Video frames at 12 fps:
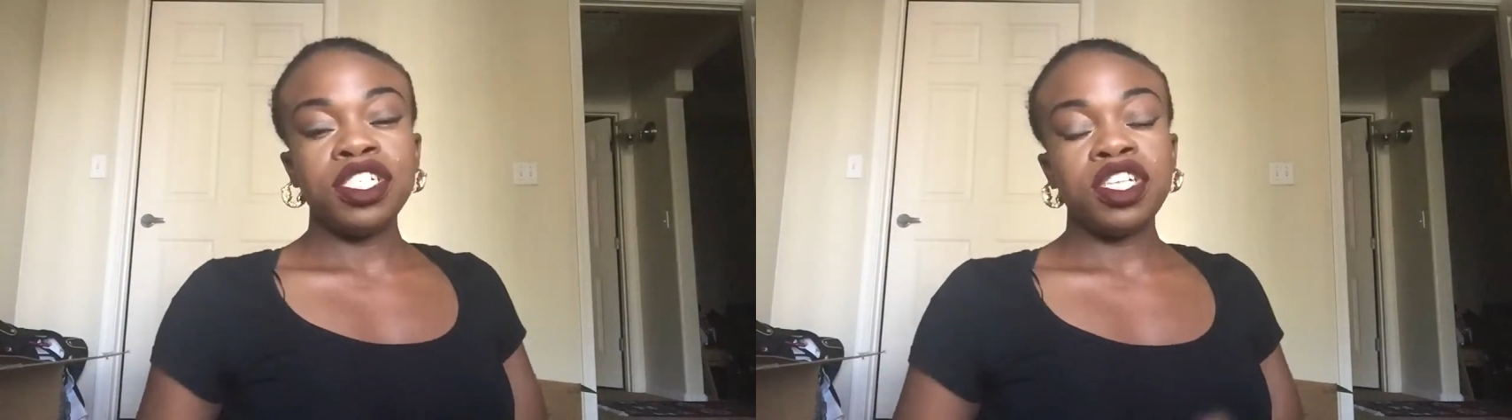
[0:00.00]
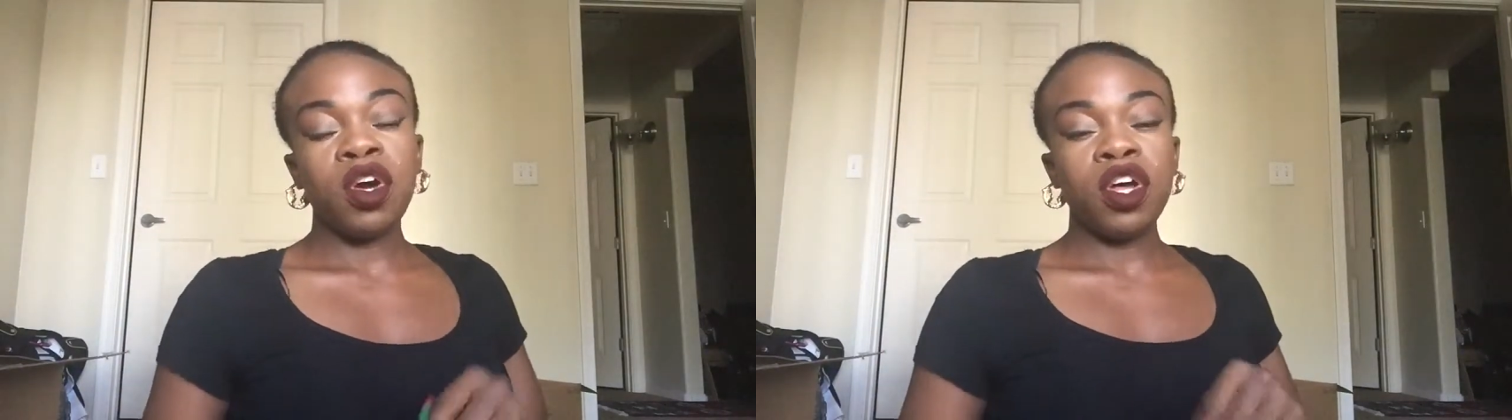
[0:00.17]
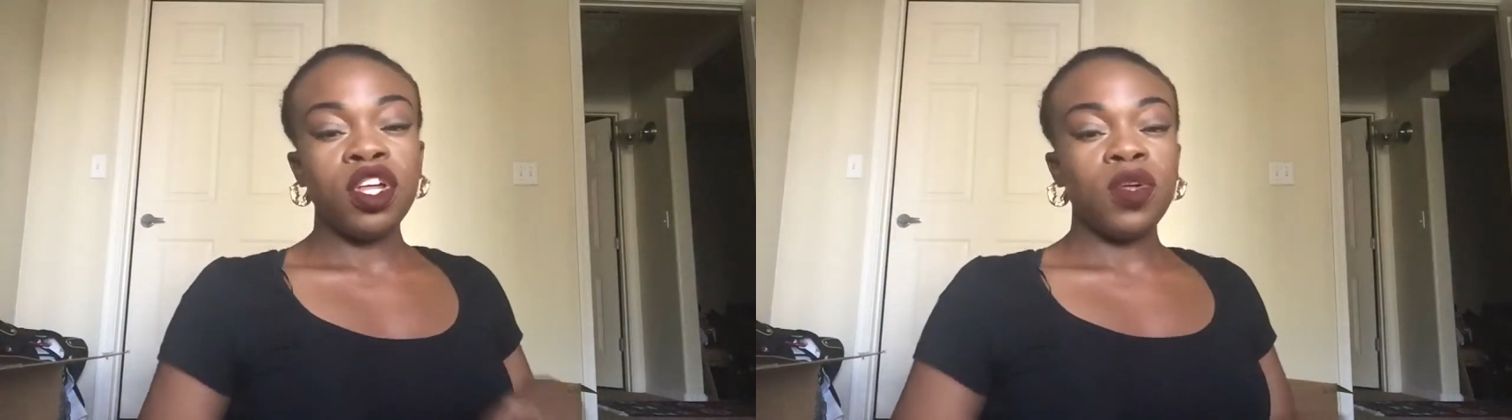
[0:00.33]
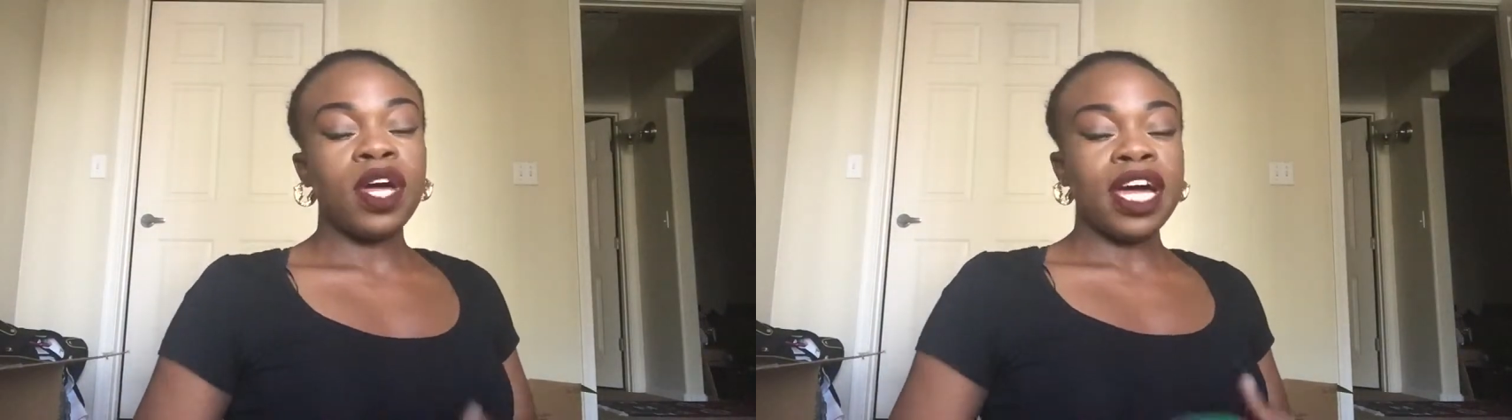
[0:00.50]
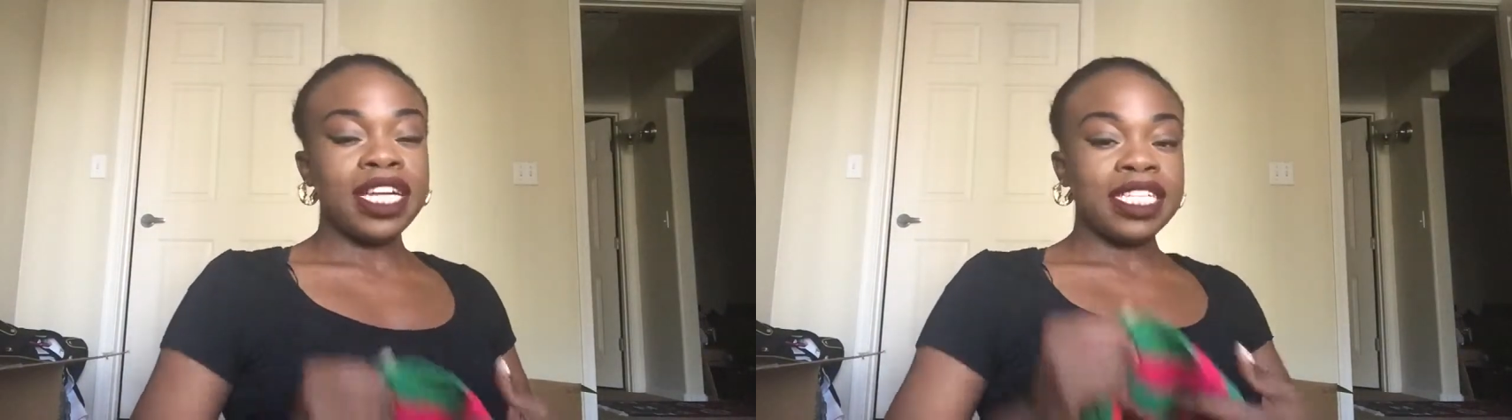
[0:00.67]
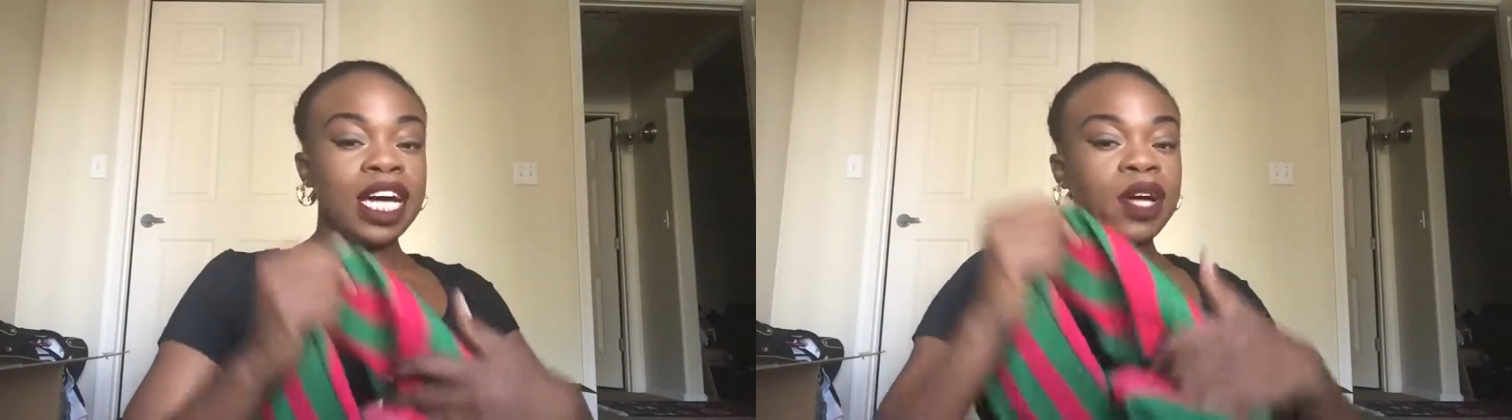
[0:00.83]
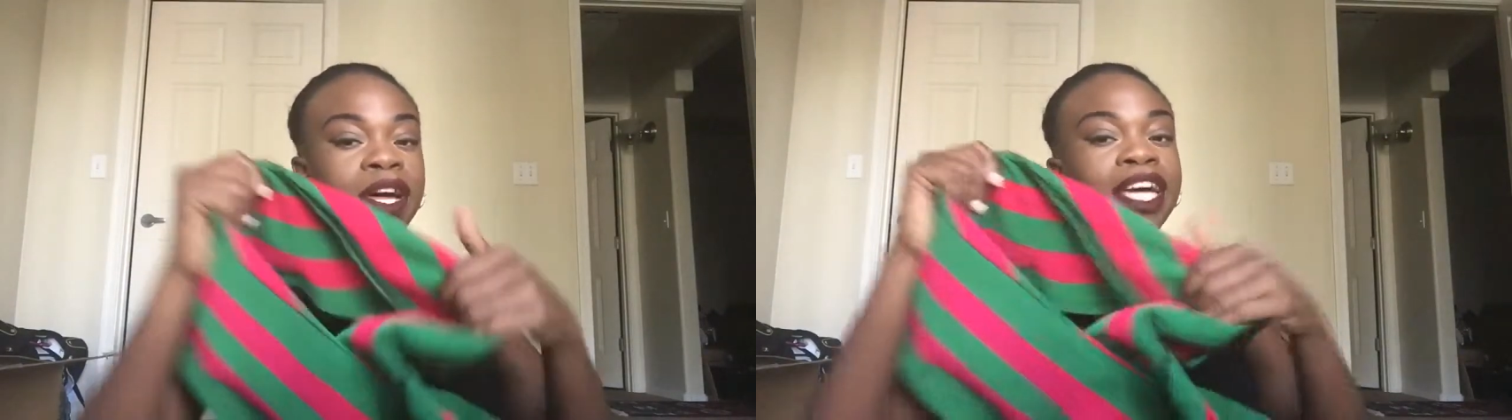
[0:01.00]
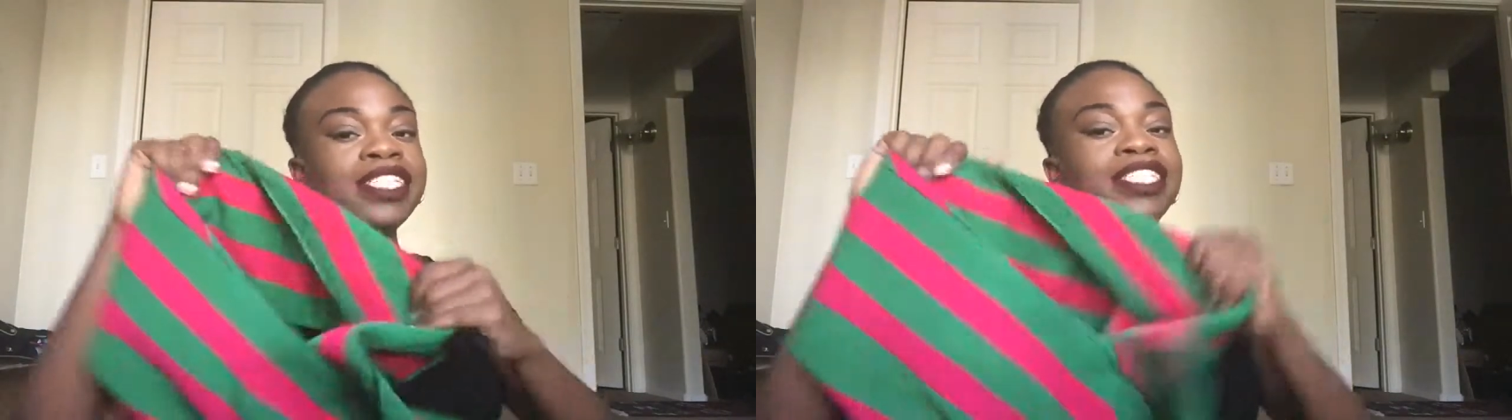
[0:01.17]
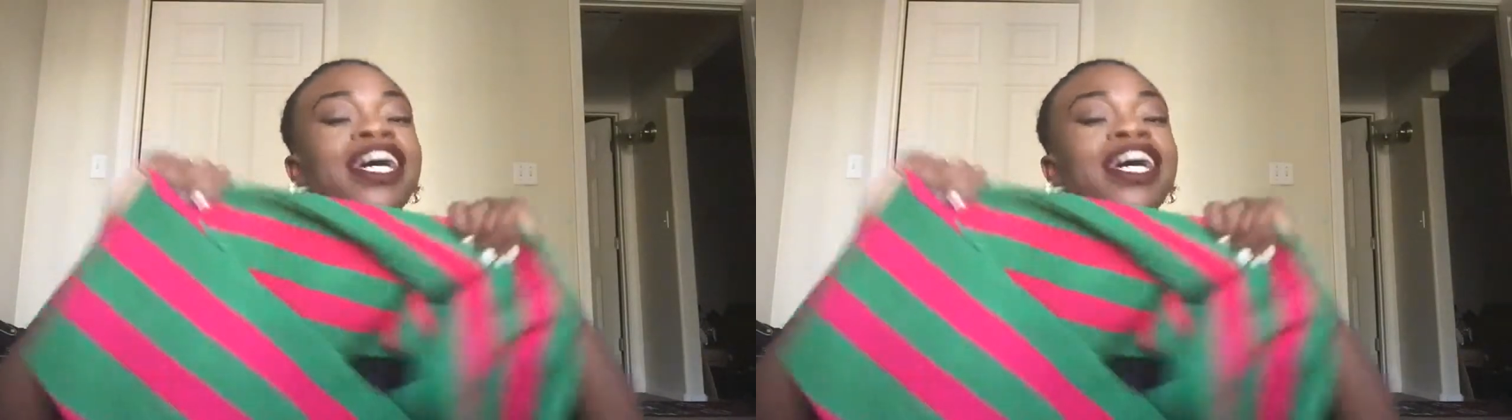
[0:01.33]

showing you guys how I